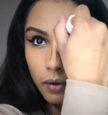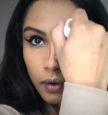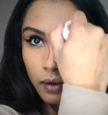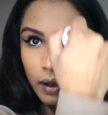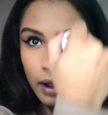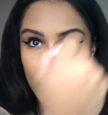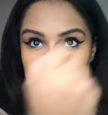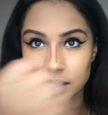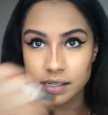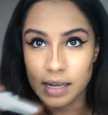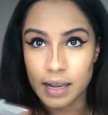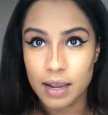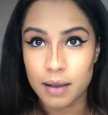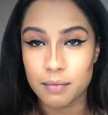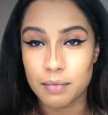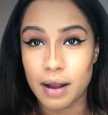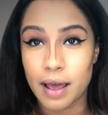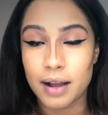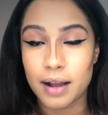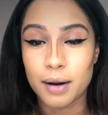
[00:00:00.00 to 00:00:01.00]
Guys, I
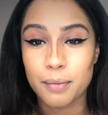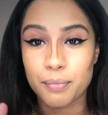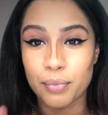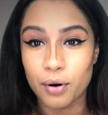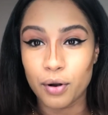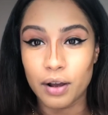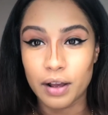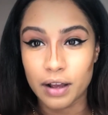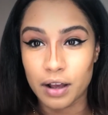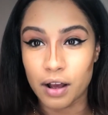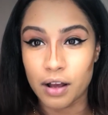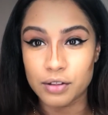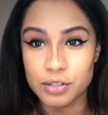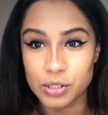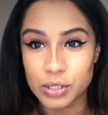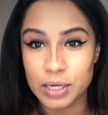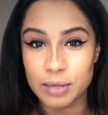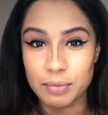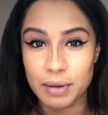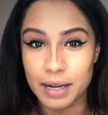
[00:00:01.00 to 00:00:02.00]
am not a pro on
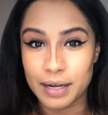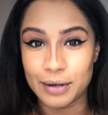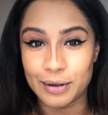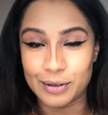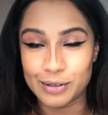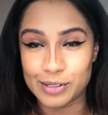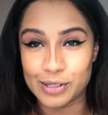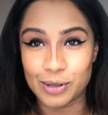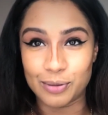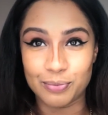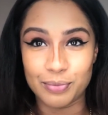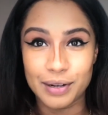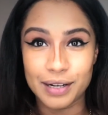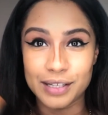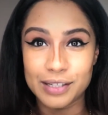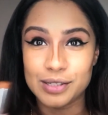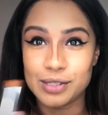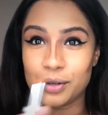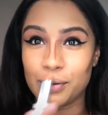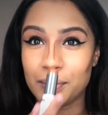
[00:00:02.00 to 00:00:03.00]
contouring my nose, so
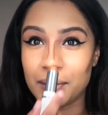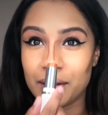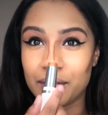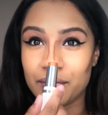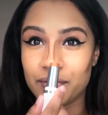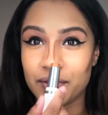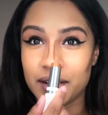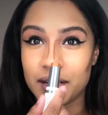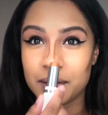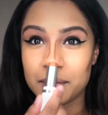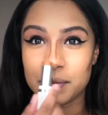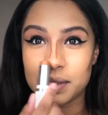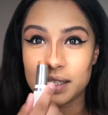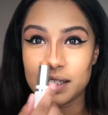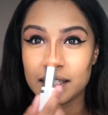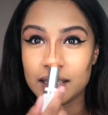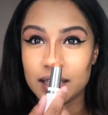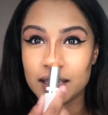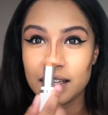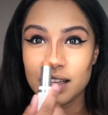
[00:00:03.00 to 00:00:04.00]
please don't make fun of
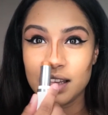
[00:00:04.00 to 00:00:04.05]
me.